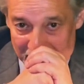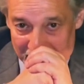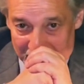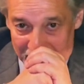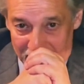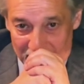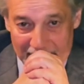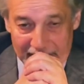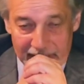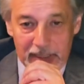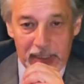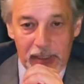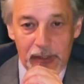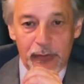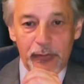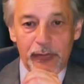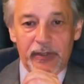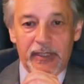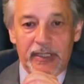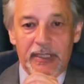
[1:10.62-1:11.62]
Vital
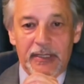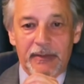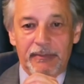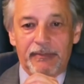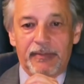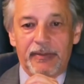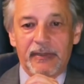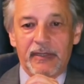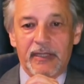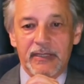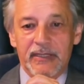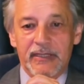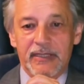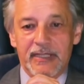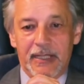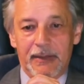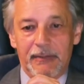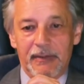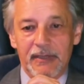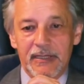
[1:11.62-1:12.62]
to keep a
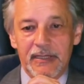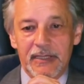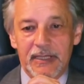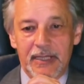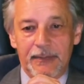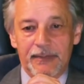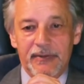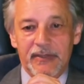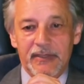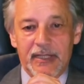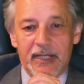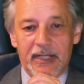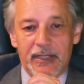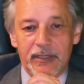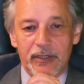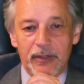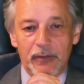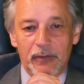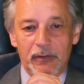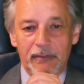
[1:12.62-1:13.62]
stable sleep
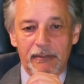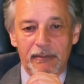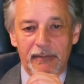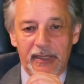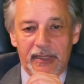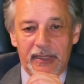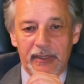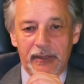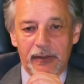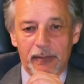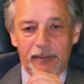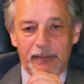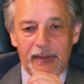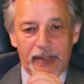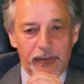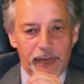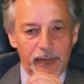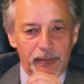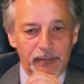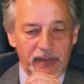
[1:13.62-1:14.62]
schedule, making your
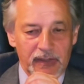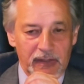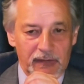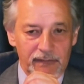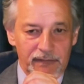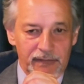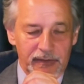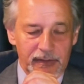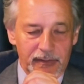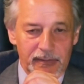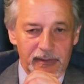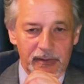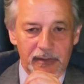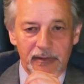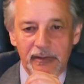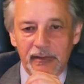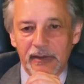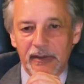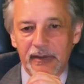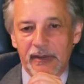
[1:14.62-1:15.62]
bedroom comfortable
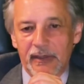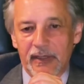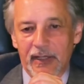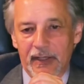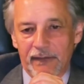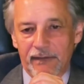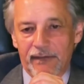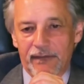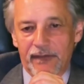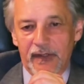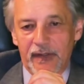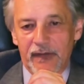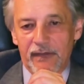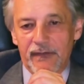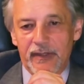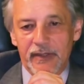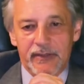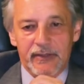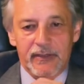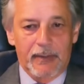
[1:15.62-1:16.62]
and free of
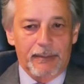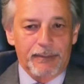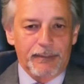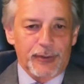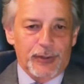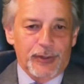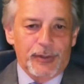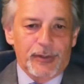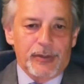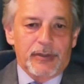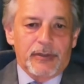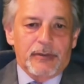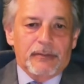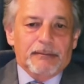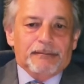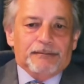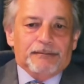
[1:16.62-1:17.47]
disruptions.